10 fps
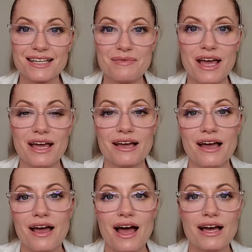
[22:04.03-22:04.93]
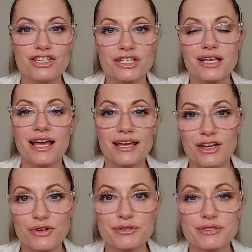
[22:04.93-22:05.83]
can make and just
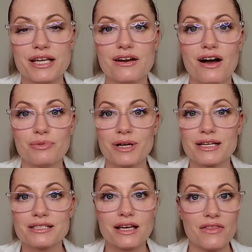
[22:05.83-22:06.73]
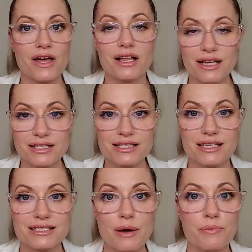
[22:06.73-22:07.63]
kicking your routine off because and that
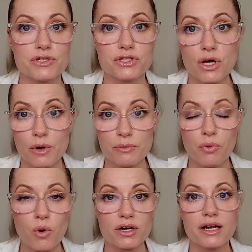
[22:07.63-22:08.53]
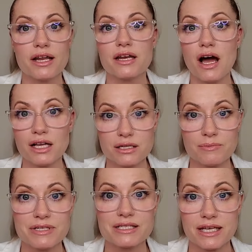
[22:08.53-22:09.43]
cleansing step is so important and not
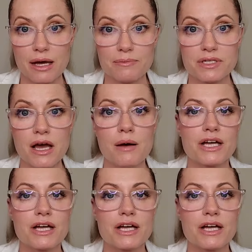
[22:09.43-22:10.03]
to be skipped